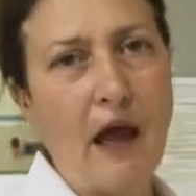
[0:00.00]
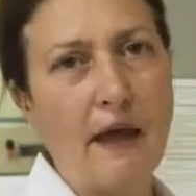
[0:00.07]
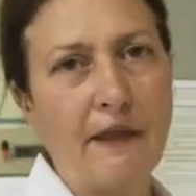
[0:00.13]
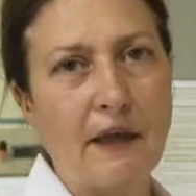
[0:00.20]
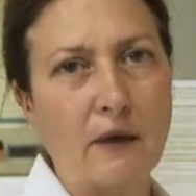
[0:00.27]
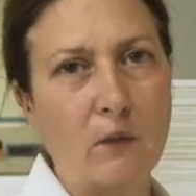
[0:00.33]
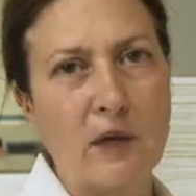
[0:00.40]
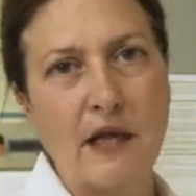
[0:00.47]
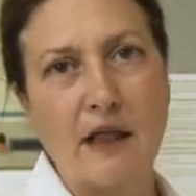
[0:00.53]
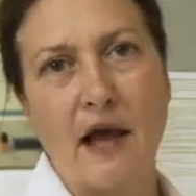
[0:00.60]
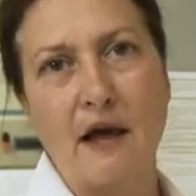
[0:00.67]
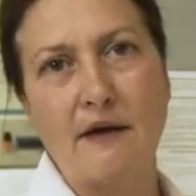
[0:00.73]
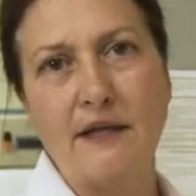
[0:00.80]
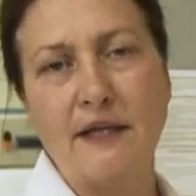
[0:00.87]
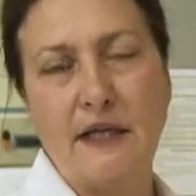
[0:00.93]
and then we
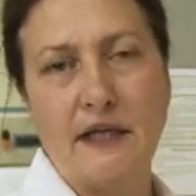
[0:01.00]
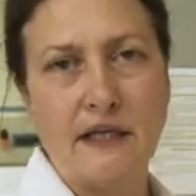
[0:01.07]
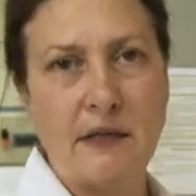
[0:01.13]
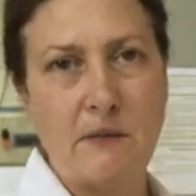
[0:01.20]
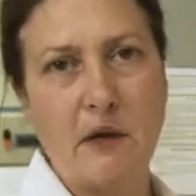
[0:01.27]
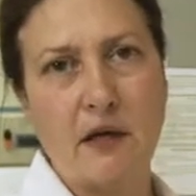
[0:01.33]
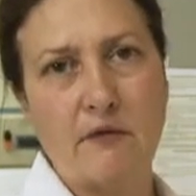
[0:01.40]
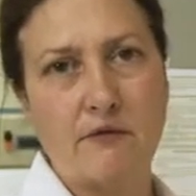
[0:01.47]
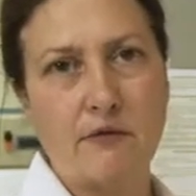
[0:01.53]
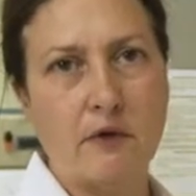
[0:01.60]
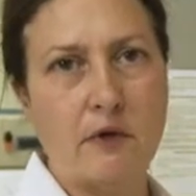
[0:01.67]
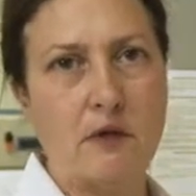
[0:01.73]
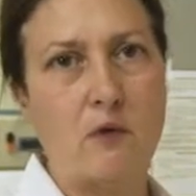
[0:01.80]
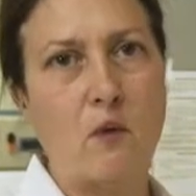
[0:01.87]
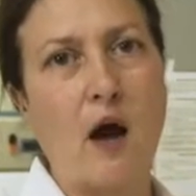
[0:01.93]
allowed it to incubate for
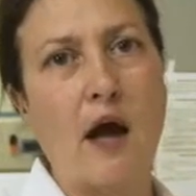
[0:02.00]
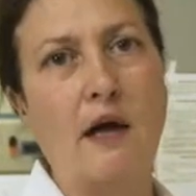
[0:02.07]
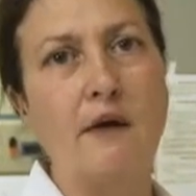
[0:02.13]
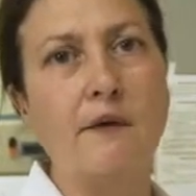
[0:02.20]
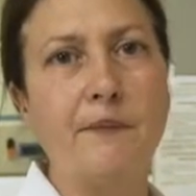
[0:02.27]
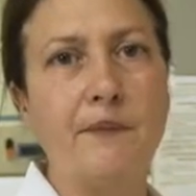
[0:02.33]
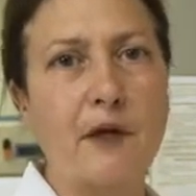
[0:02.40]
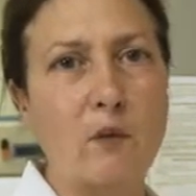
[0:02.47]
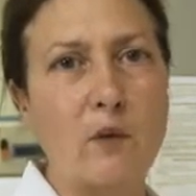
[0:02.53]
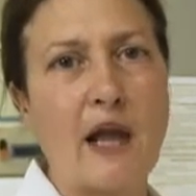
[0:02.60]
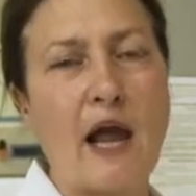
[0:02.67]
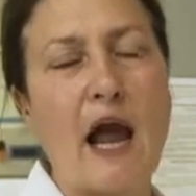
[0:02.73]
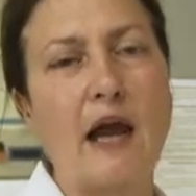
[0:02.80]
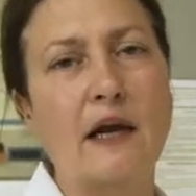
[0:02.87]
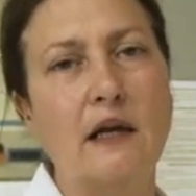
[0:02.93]
a little while. Then we
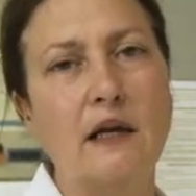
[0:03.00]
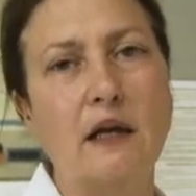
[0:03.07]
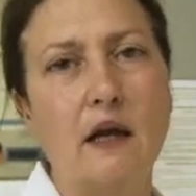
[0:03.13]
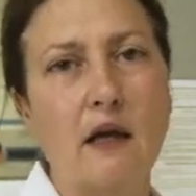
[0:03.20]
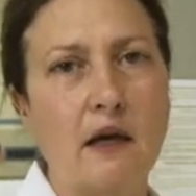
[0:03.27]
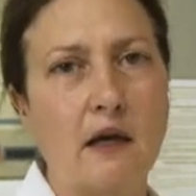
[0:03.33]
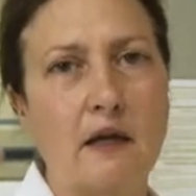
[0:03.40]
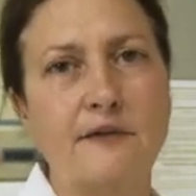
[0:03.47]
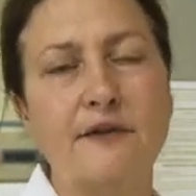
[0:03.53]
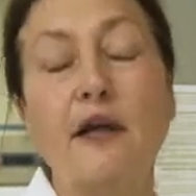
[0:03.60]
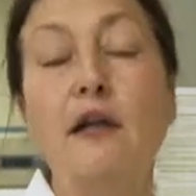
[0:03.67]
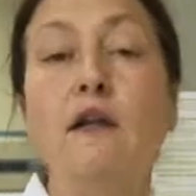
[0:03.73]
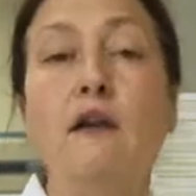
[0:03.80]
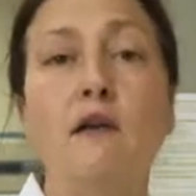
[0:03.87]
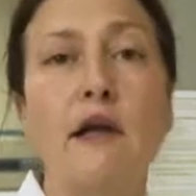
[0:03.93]
added a
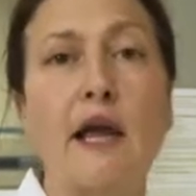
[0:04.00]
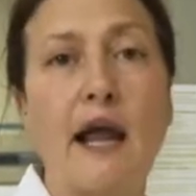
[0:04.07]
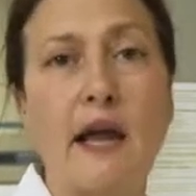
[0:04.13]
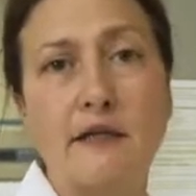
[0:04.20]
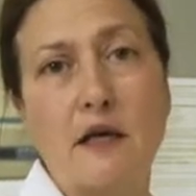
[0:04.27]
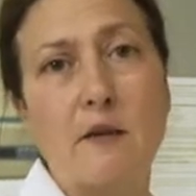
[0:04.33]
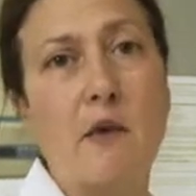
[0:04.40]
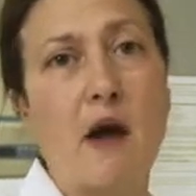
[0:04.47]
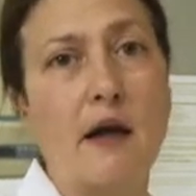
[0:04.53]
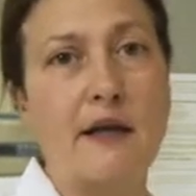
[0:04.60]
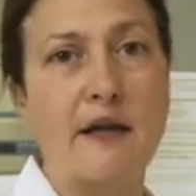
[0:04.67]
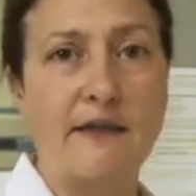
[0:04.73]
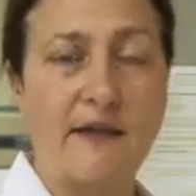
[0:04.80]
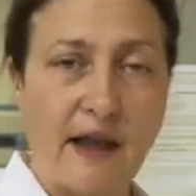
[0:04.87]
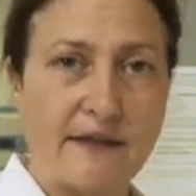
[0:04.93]
secondary
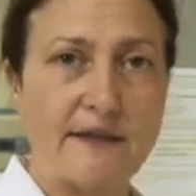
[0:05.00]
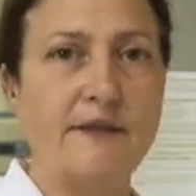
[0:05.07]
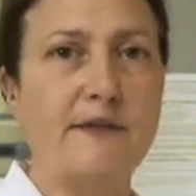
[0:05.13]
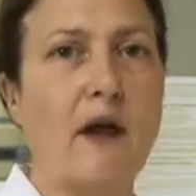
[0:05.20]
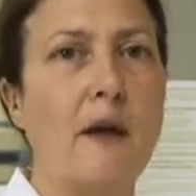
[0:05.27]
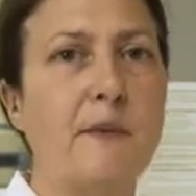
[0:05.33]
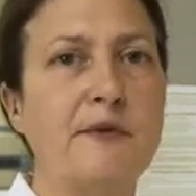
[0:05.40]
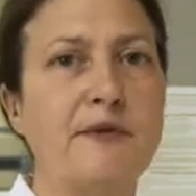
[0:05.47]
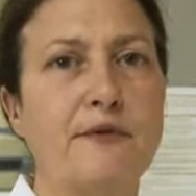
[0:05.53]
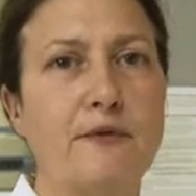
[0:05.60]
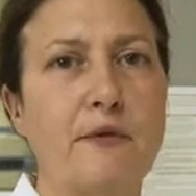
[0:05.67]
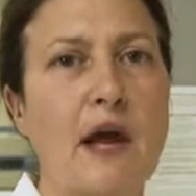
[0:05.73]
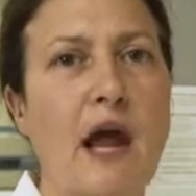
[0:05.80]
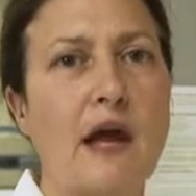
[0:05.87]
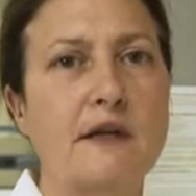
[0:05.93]
antibody, and that stops the
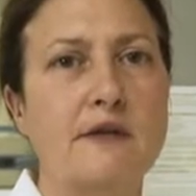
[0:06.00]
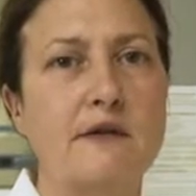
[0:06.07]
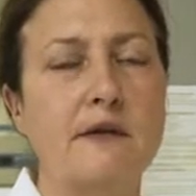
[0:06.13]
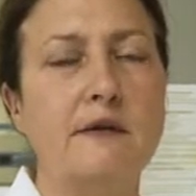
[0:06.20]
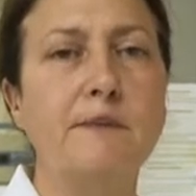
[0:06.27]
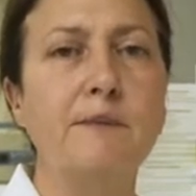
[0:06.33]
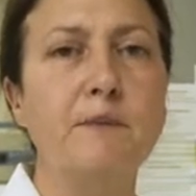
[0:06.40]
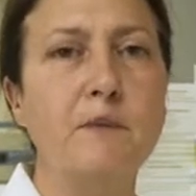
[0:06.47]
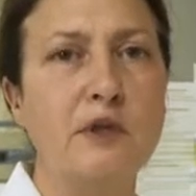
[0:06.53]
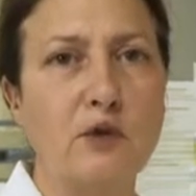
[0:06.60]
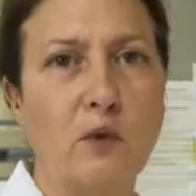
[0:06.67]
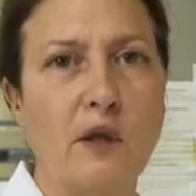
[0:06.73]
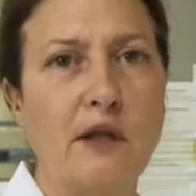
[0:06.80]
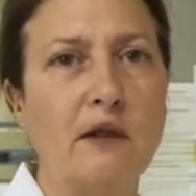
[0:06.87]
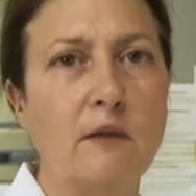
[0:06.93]
reaction
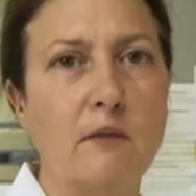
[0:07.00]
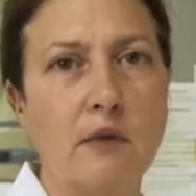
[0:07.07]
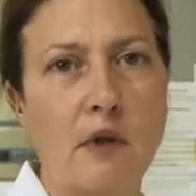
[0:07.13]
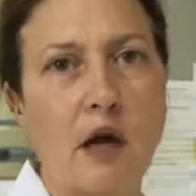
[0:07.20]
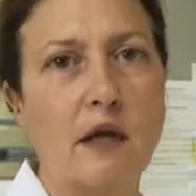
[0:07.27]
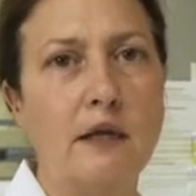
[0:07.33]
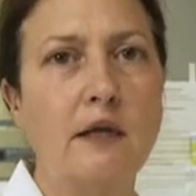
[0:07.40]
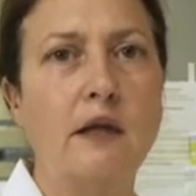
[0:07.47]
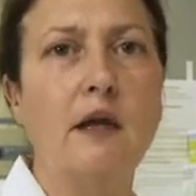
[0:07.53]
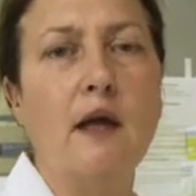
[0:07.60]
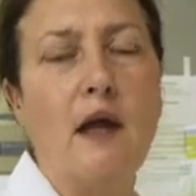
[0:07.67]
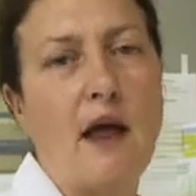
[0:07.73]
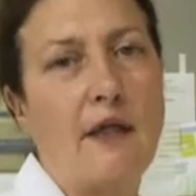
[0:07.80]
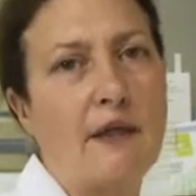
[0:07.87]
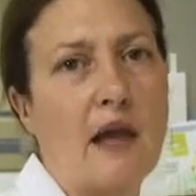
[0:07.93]
between the blood
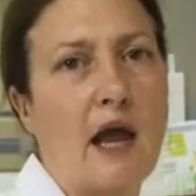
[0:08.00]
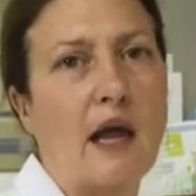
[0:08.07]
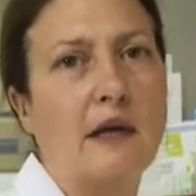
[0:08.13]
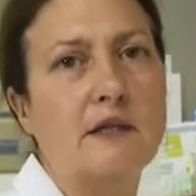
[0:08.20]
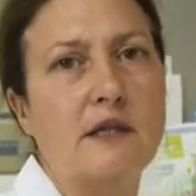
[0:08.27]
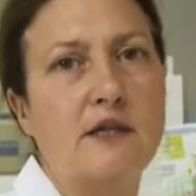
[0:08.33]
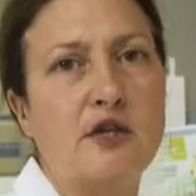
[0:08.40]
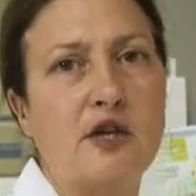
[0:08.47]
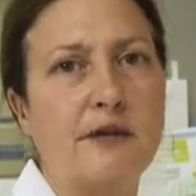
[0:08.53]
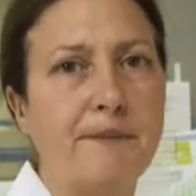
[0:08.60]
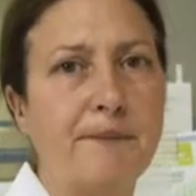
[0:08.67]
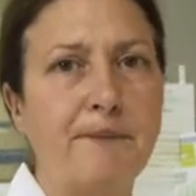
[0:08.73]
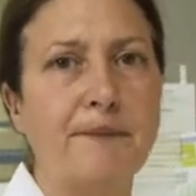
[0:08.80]
and the antigen.